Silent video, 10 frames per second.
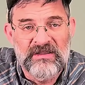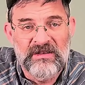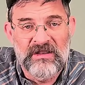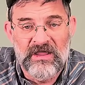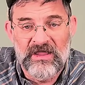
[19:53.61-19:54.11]

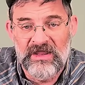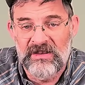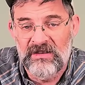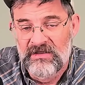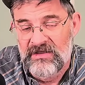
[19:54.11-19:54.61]

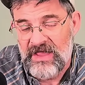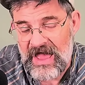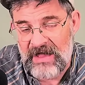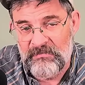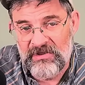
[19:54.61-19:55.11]
And
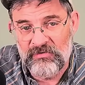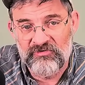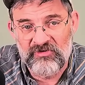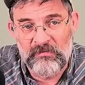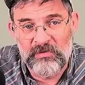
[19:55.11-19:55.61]
I've been the
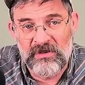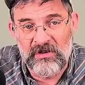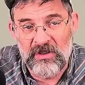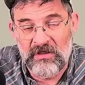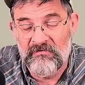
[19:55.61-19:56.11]

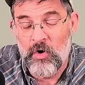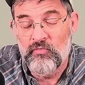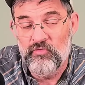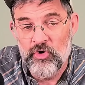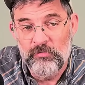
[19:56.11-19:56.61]
recipient of
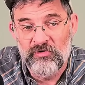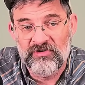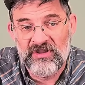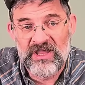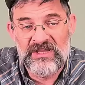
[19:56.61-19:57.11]
on
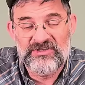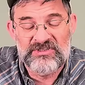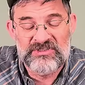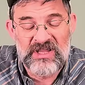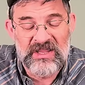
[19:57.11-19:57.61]
numerous
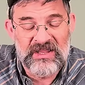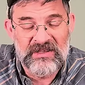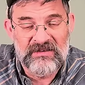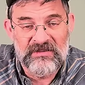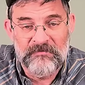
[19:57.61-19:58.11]
occasions,
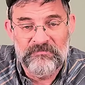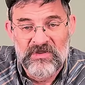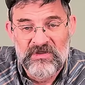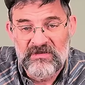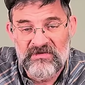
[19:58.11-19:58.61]
and
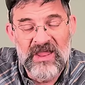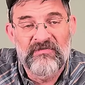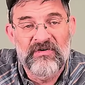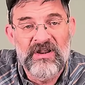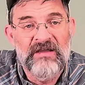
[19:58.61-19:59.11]

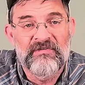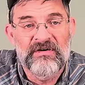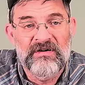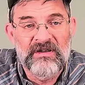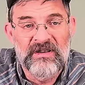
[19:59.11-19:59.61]

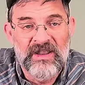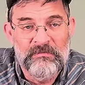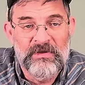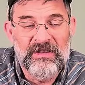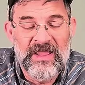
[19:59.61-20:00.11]
never
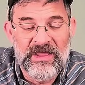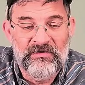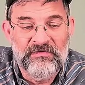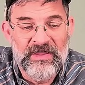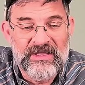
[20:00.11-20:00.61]
let me down
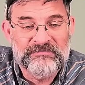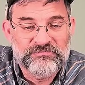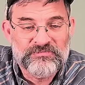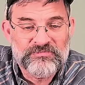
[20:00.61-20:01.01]
on that.